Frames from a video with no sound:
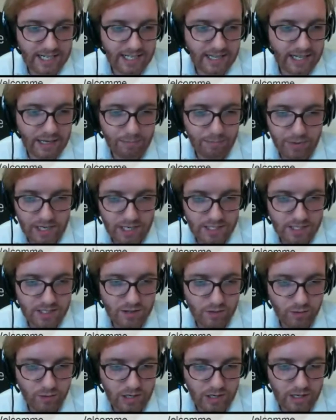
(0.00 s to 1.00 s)
in their
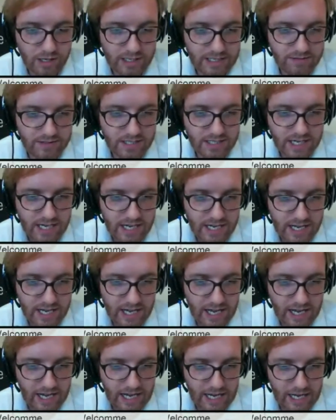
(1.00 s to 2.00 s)
personal lives.
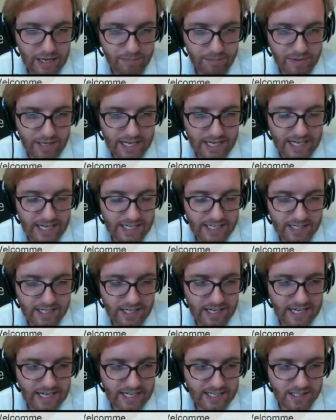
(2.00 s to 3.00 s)
And
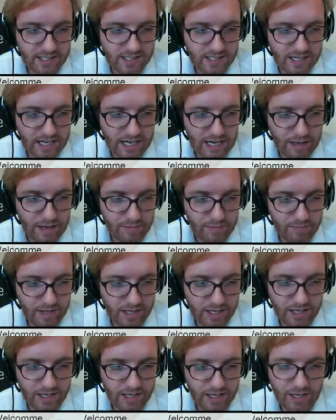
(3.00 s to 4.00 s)

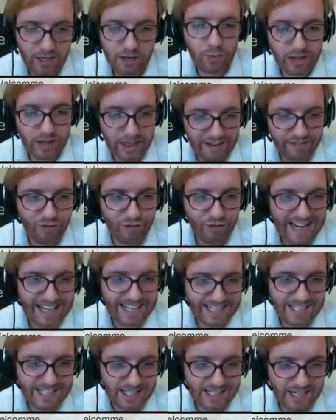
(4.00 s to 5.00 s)
with their
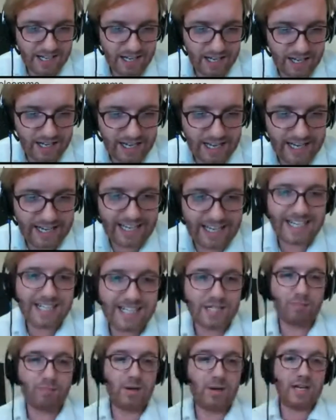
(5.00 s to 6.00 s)
friends, and
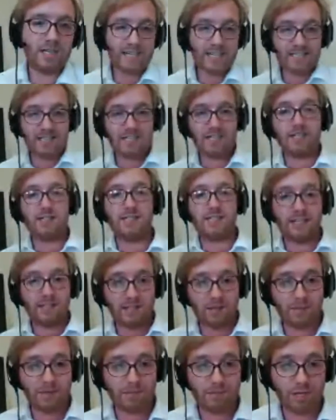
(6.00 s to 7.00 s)
it does
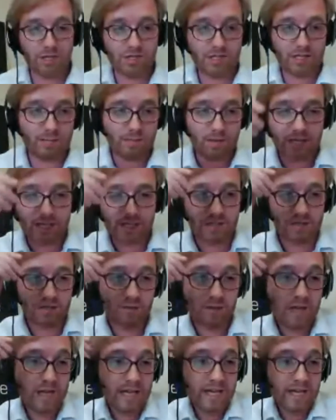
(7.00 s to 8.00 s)
seem to be mostly a
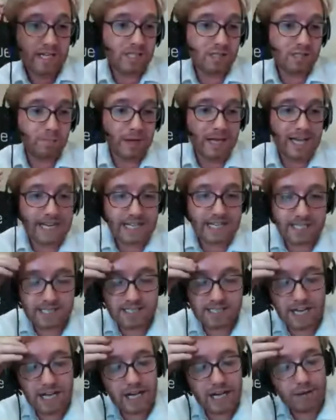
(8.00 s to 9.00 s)
personal
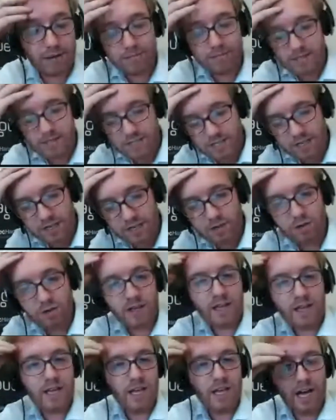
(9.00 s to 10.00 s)
space. So
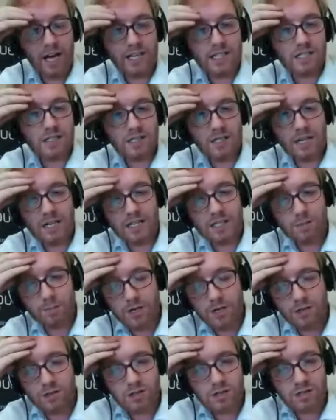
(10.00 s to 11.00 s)
I
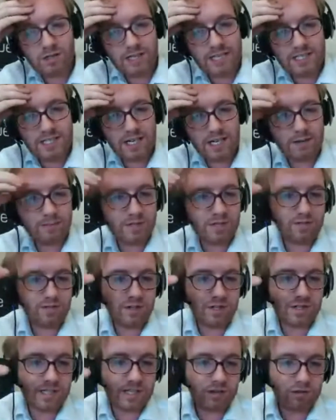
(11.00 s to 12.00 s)
suppose in terms
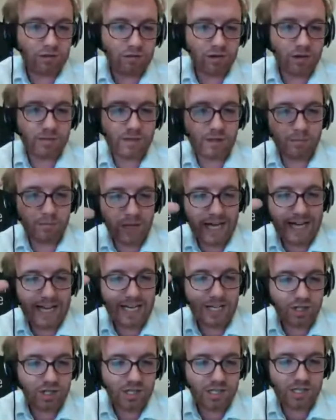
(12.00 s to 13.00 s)
of using groups and
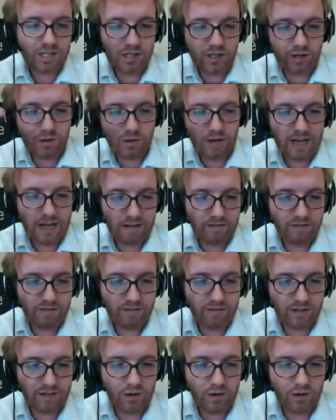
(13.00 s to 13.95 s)
pages, do you have